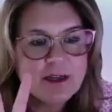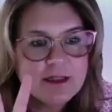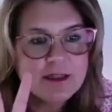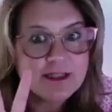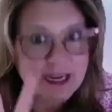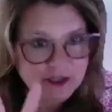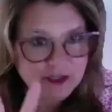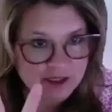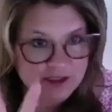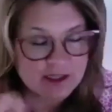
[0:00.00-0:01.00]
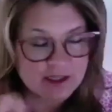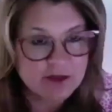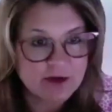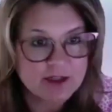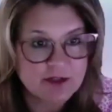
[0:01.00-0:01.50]
sessions that you
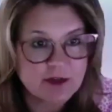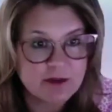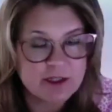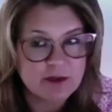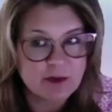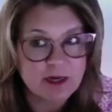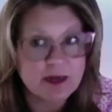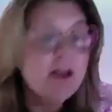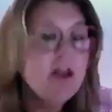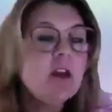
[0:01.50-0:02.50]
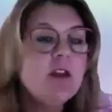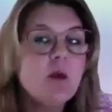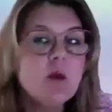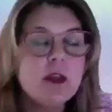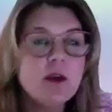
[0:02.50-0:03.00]
guys are going to be doing that
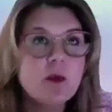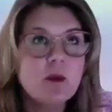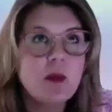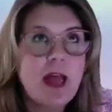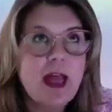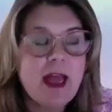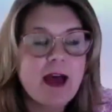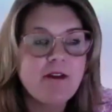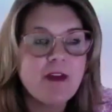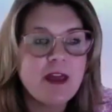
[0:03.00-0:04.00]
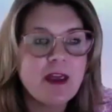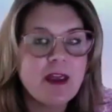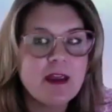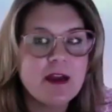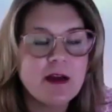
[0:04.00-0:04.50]
we will have
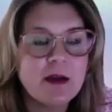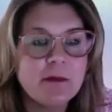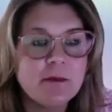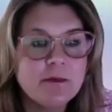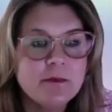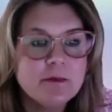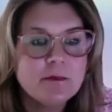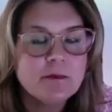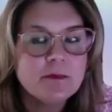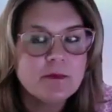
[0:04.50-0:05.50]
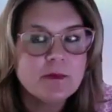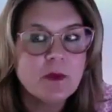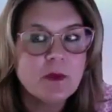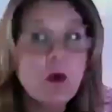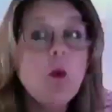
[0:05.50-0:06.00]
a,
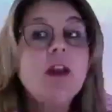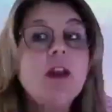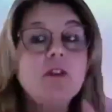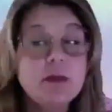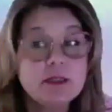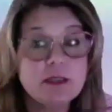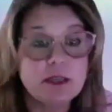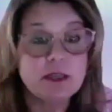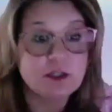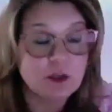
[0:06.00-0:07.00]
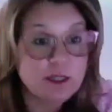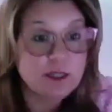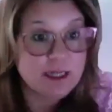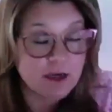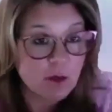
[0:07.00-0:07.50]
well, one of them is you and
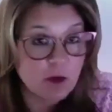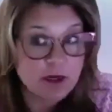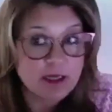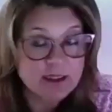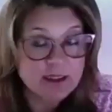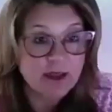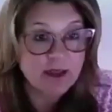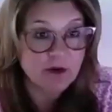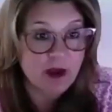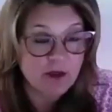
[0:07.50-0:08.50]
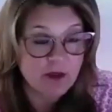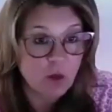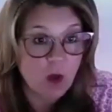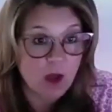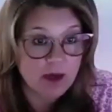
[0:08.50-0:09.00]
Dan are working together on the
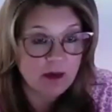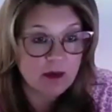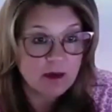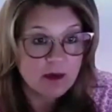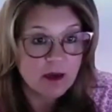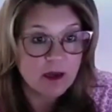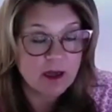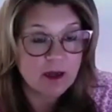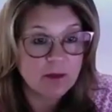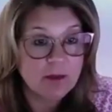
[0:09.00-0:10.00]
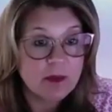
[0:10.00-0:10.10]
one, you